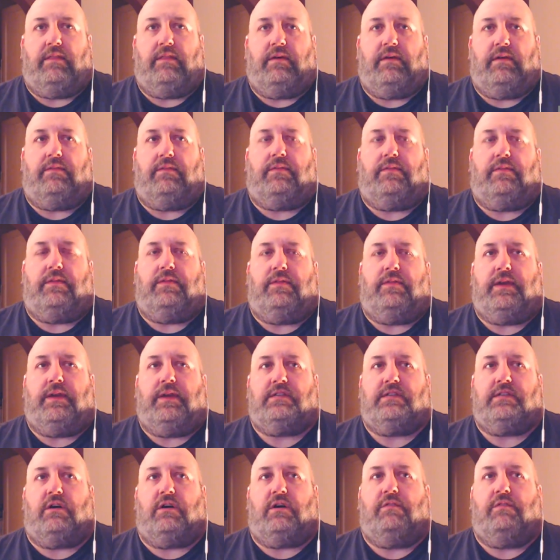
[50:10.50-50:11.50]
The
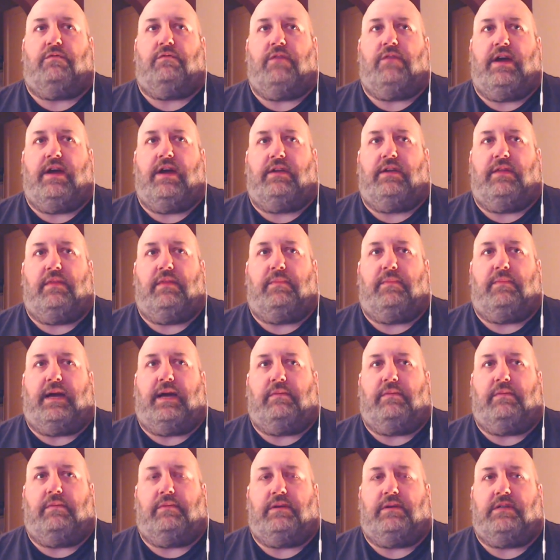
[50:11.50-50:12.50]
things I've read in the
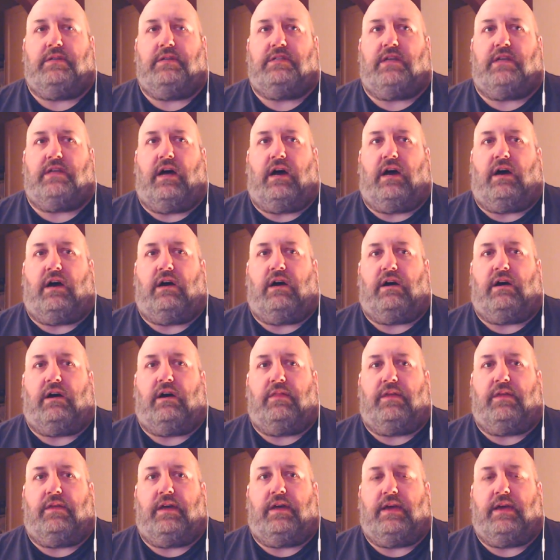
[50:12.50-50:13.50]
papers are
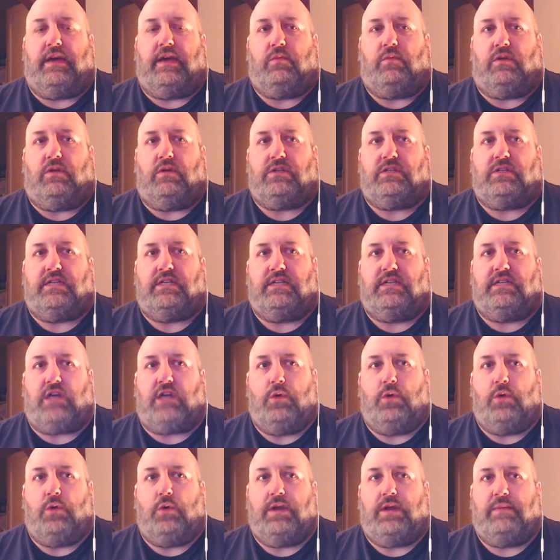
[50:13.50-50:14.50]
that he wants his
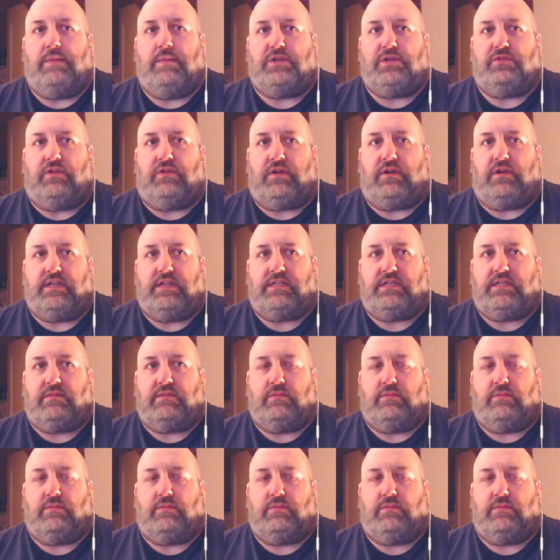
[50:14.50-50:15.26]
own image rights,